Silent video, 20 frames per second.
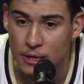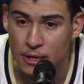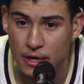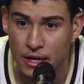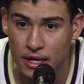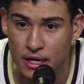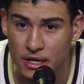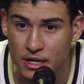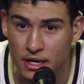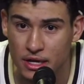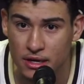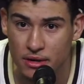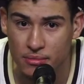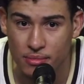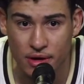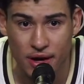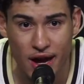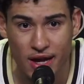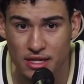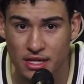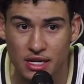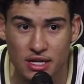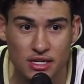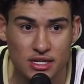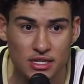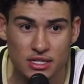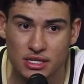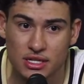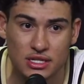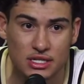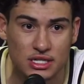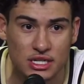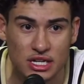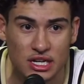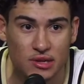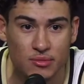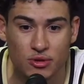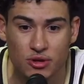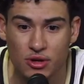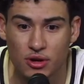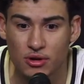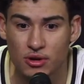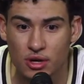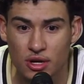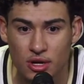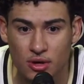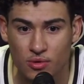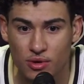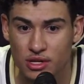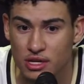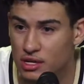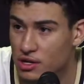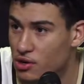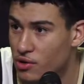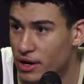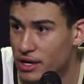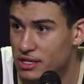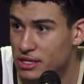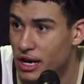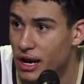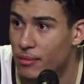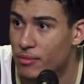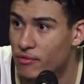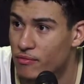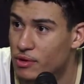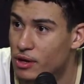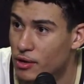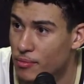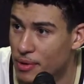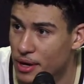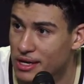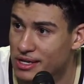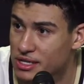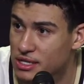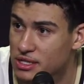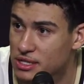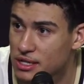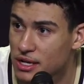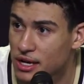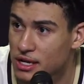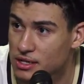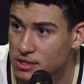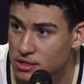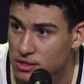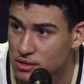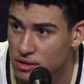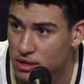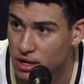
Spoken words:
But I think just this team, you know, we did a great job of being patient tonight,